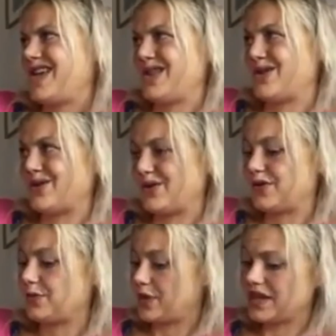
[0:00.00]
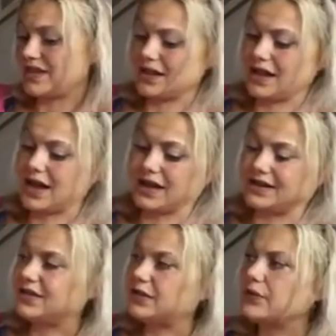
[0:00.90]
in order of being the
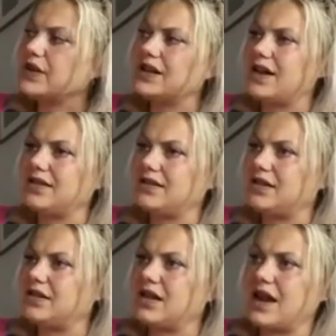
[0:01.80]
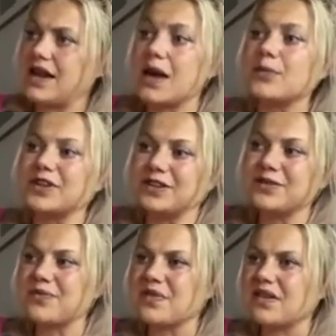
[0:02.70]
light is realizing that I am it
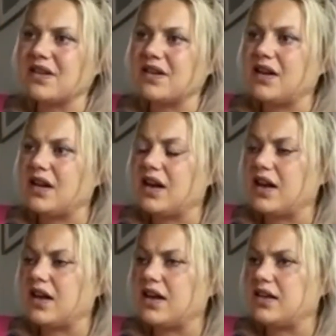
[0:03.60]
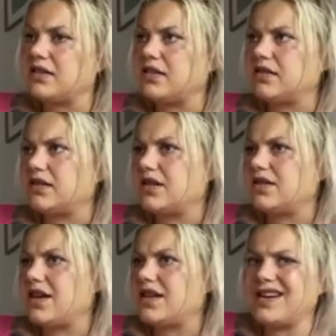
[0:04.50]
and
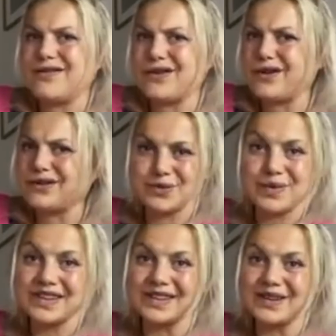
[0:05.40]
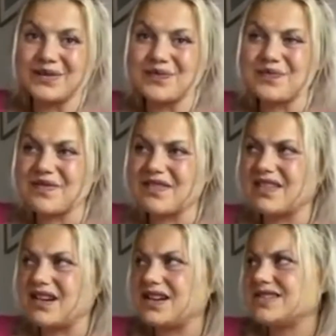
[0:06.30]
that I have always been it.
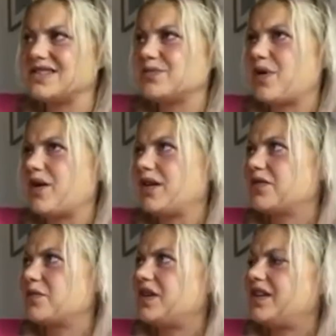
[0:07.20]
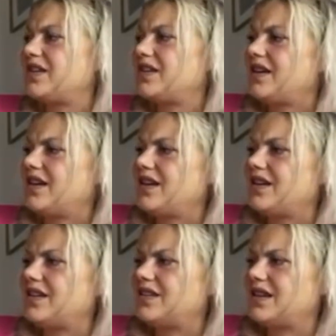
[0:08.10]
There is this part of me
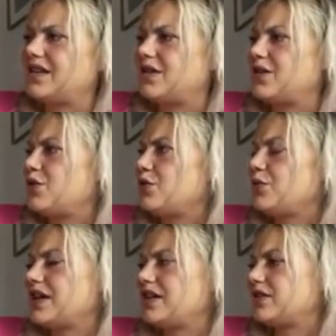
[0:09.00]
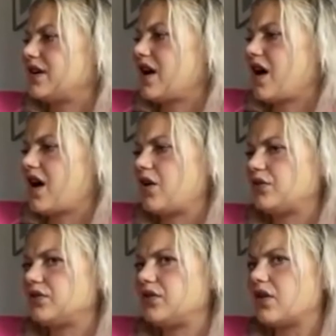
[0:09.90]
that no matter
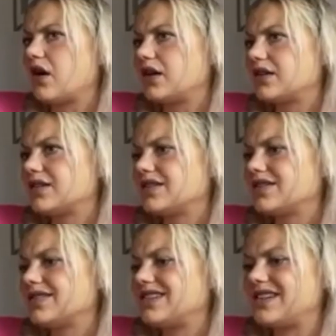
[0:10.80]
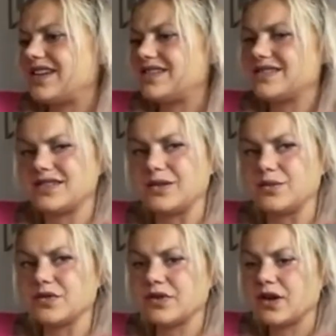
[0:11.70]
how dark the day
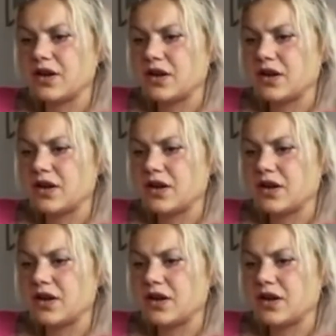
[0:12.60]
seems,